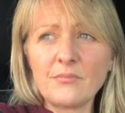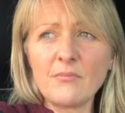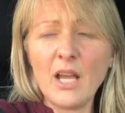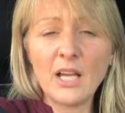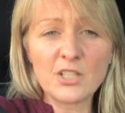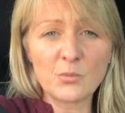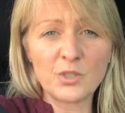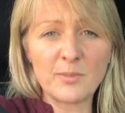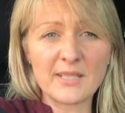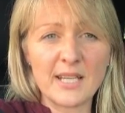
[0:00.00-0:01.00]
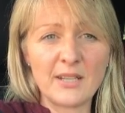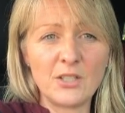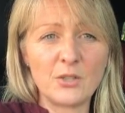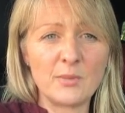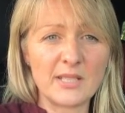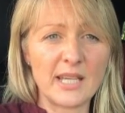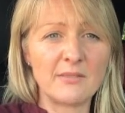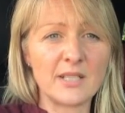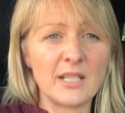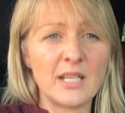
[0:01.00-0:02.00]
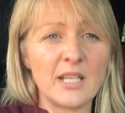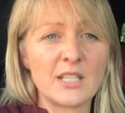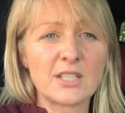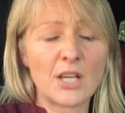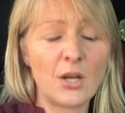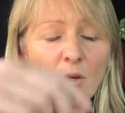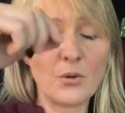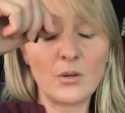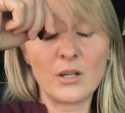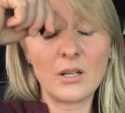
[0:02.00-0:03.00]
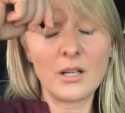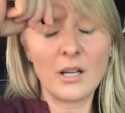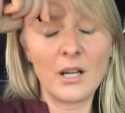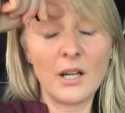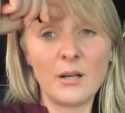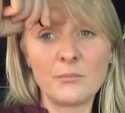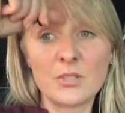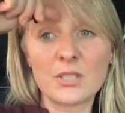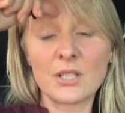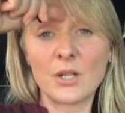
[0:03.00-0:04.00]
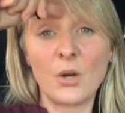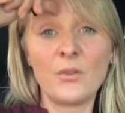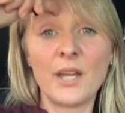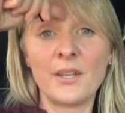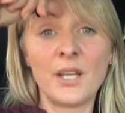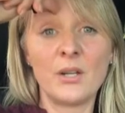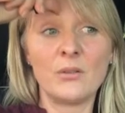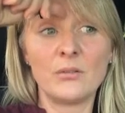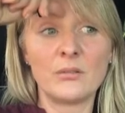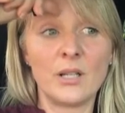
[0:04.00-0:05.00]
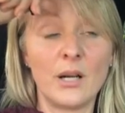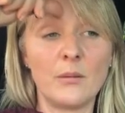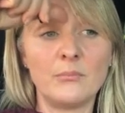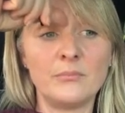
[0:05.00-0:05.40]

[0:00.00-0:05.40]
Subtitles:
I just want you to be saved. So I'm just gonna, on that note, I